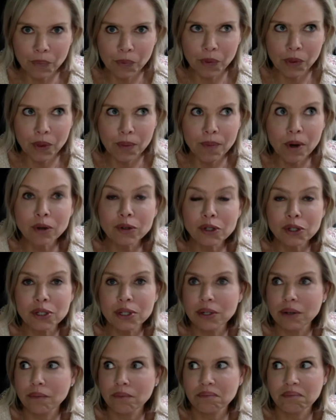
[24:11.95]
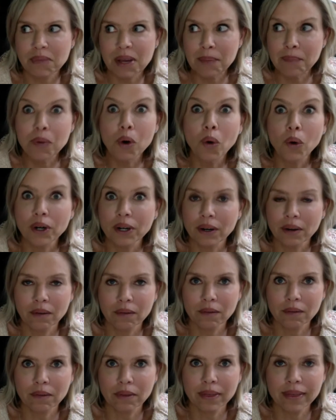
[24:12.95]
most important
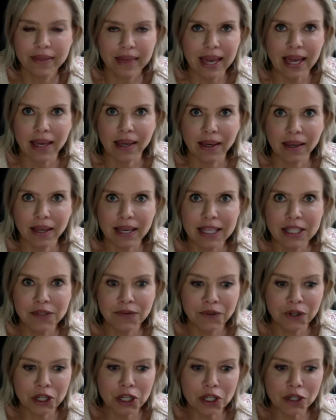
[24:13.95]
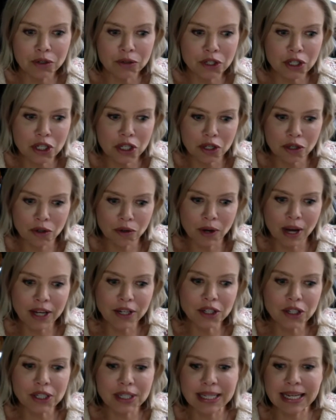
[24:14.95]
thing is for you to
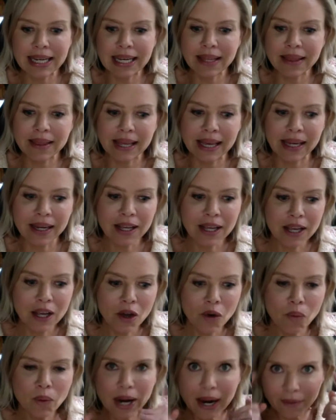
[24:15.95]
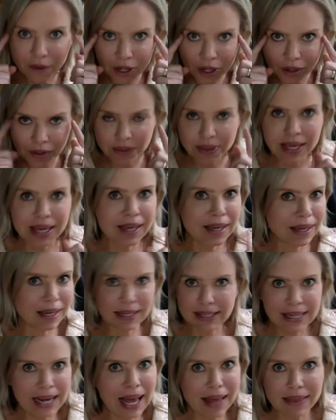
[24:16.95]
understand that whatever you're thinking
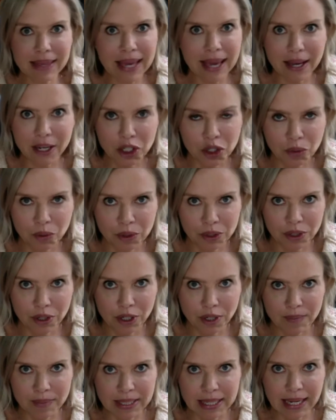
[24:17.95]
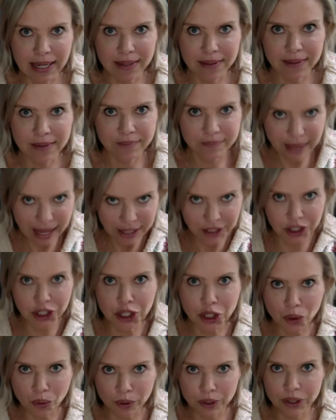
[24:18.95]
is not the actual circumstance. That's
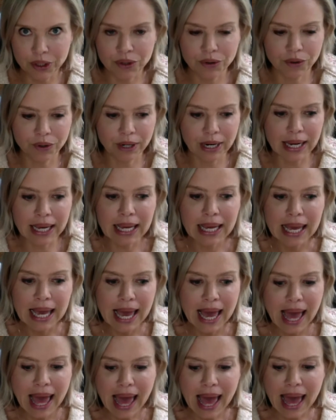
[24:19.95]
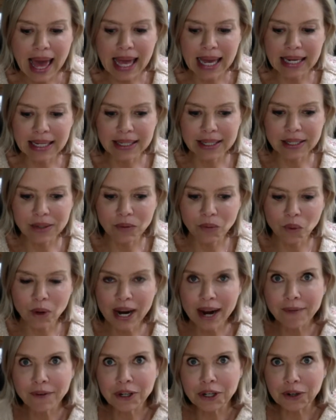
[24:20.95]
your story. And
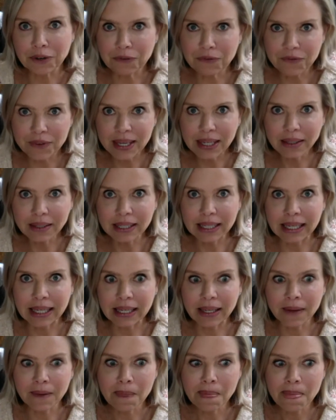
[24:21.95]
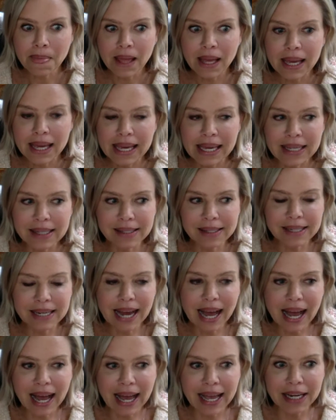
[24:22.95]
whatever you're feeling is
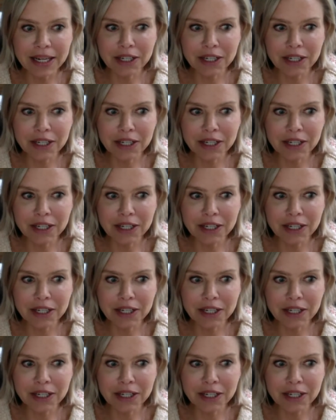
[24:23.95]
not,